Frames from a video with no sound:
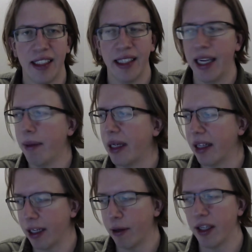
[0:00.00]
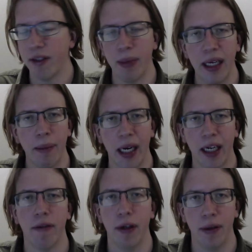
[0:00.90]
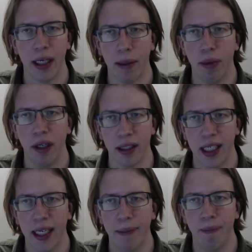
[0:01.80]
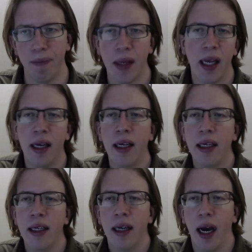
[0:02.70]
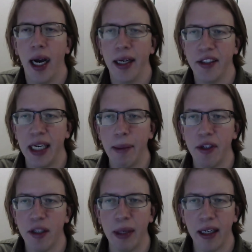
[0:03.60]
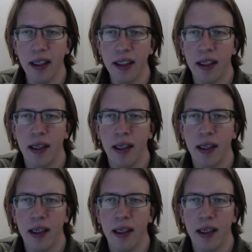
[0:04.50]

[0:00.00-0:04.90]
and that'll be the USB microphone that you plugged in. Same with speakers.